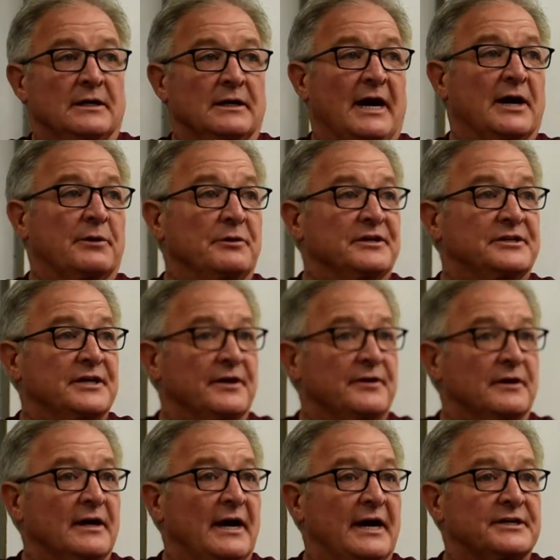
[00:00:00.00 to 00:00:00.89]
Like we said,
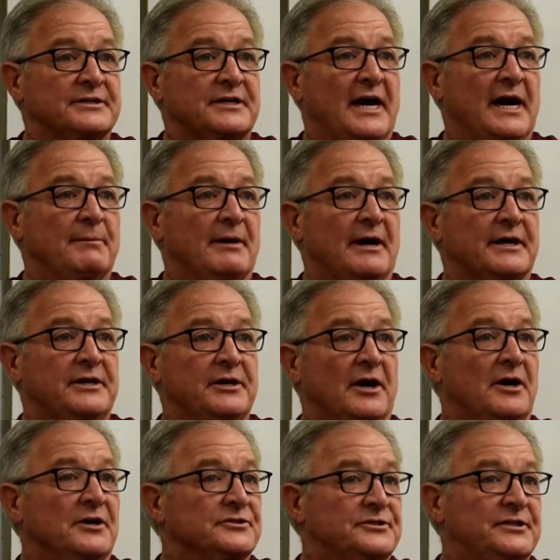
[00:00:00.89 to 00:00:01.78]
the last game, like
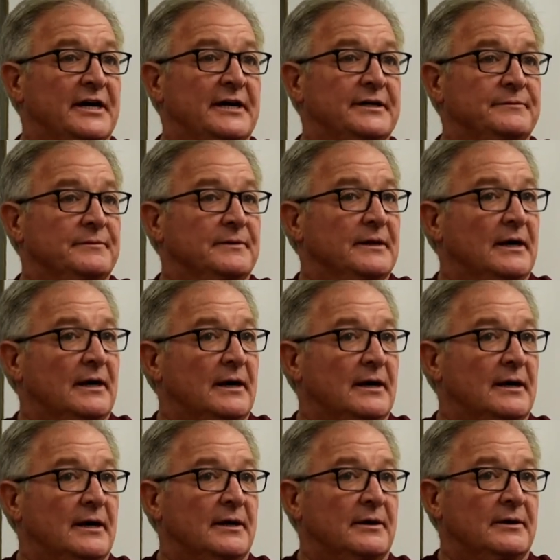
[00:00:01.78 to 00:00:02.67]
y'all said,
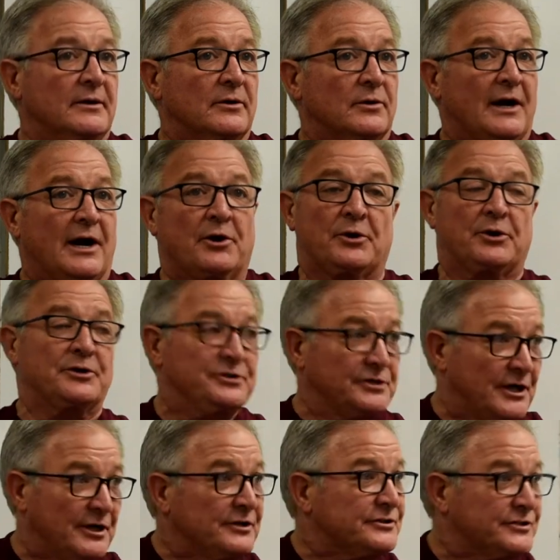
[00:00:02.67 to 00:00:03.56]
or I heard
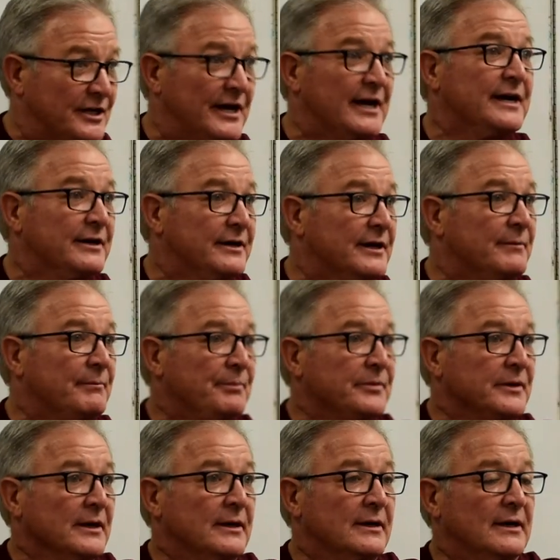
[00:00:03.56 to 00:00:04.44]
y'all say that,
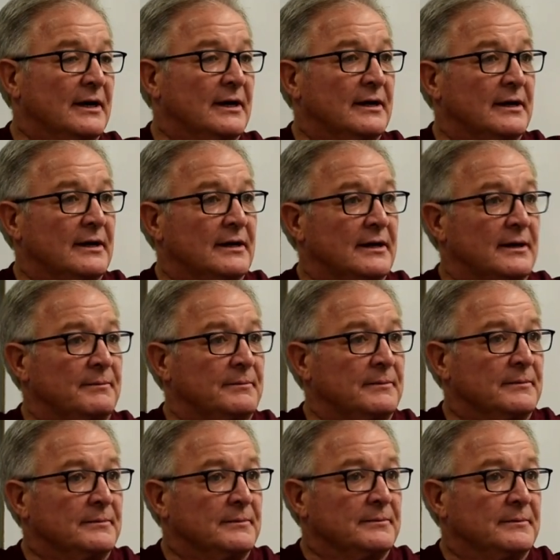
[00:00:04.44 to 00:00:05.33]

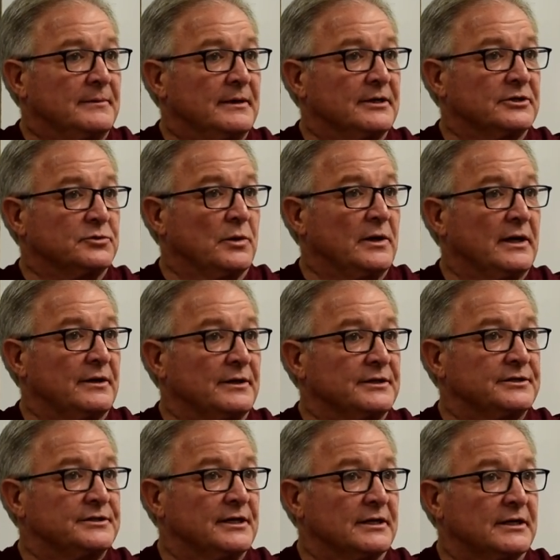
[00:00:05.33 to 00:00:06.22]
as well
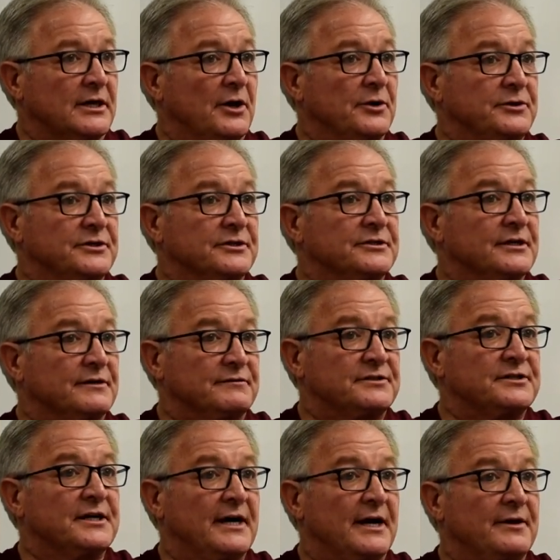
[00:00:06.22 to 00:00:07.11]
as coaches have
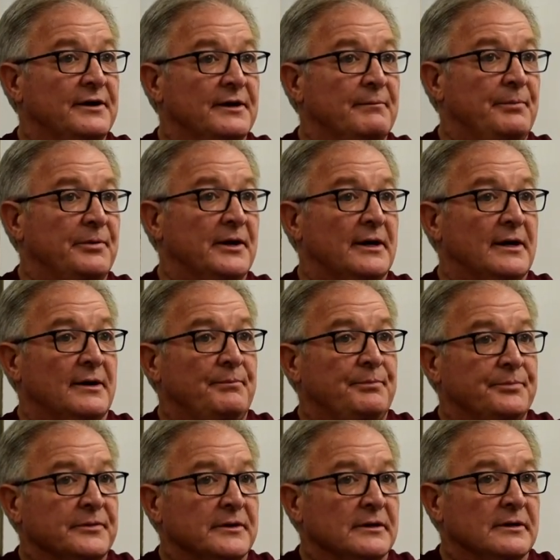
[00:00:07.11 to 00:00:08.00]
said,
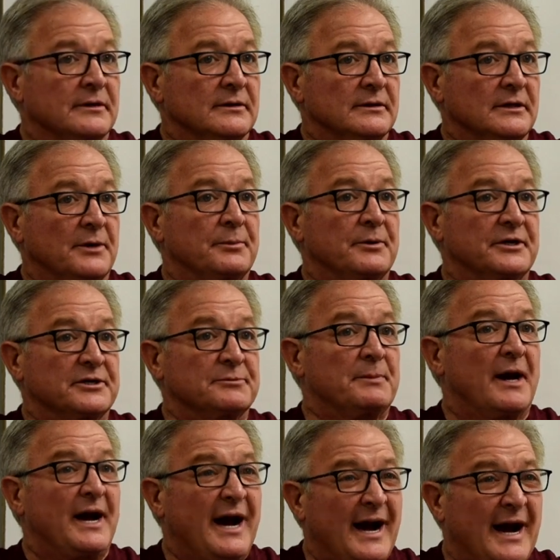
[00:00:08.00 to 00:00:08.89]
that Liberty's
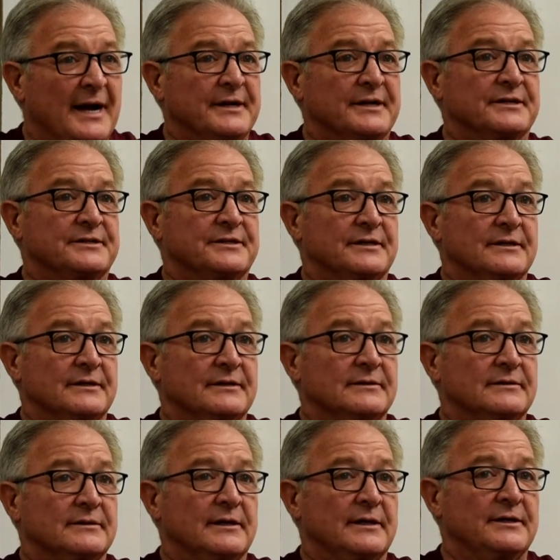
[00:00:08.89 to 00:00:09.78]
behind
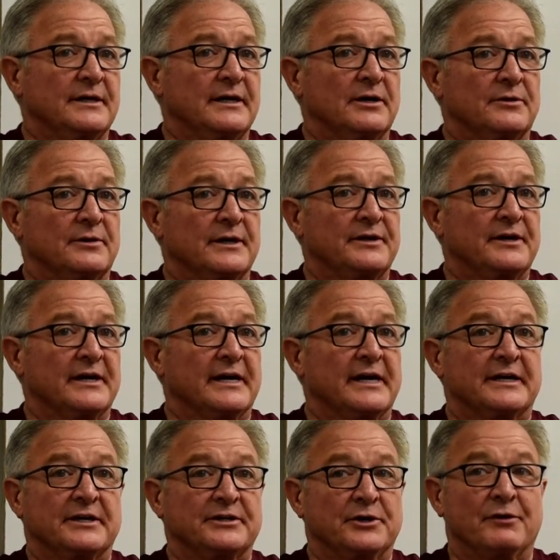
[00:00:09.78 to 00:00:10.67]
us. And the only thing
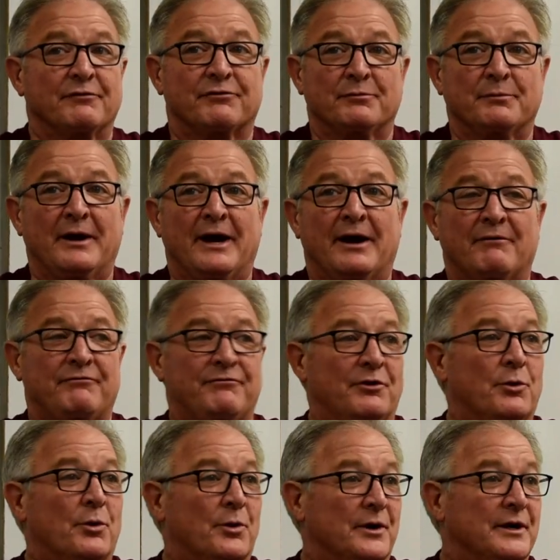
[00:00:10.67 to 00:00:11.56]
it can do from now
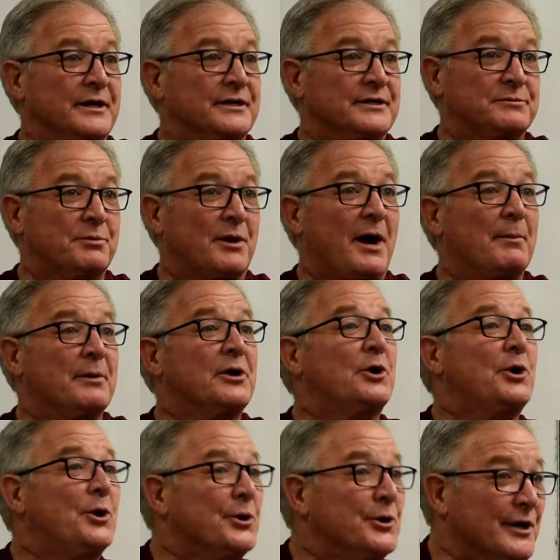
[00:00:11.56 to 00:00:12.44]
forward is probably to
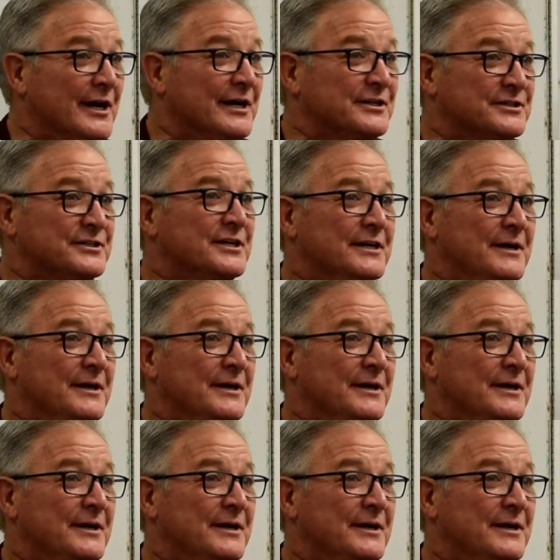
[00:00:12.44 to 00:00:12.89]
hurt us,